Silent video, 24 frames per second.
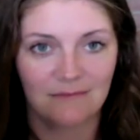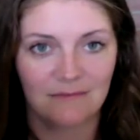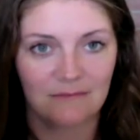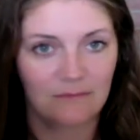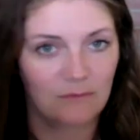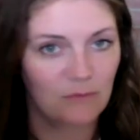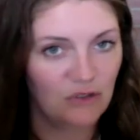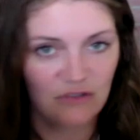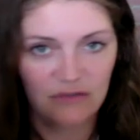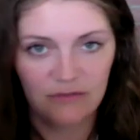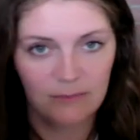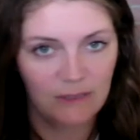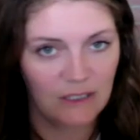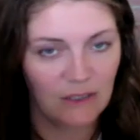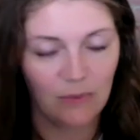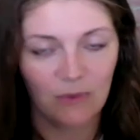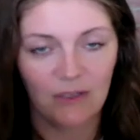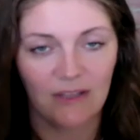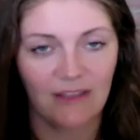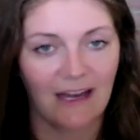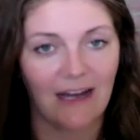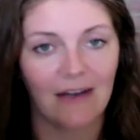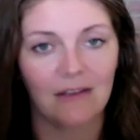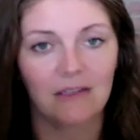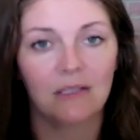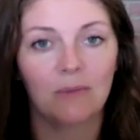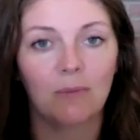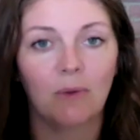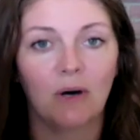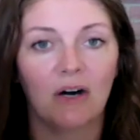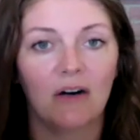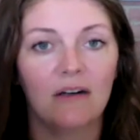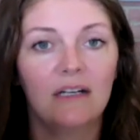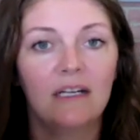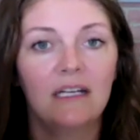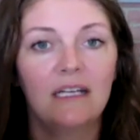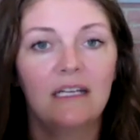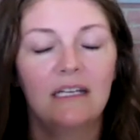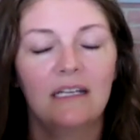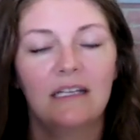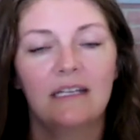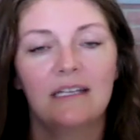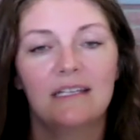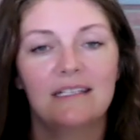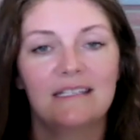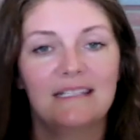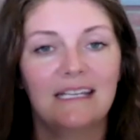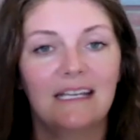Movement without the ball
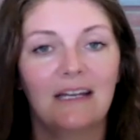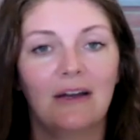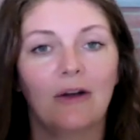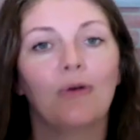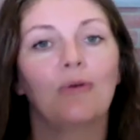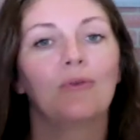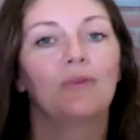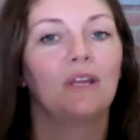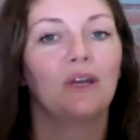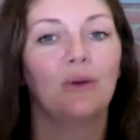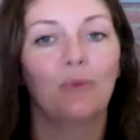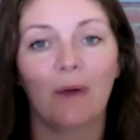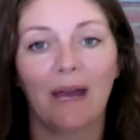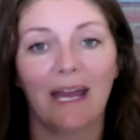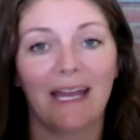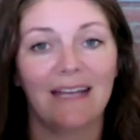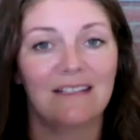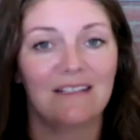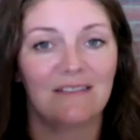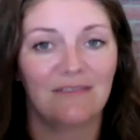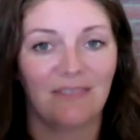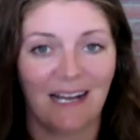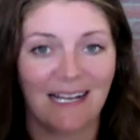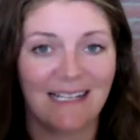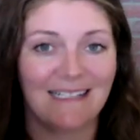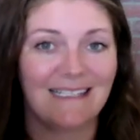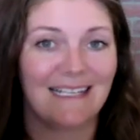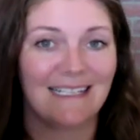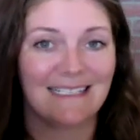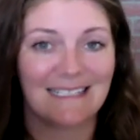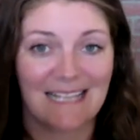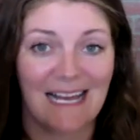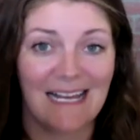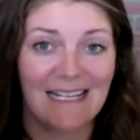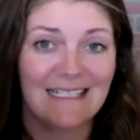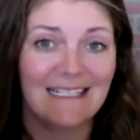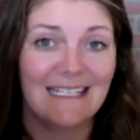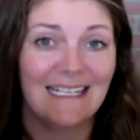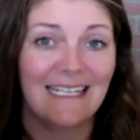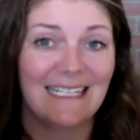is the only way to find success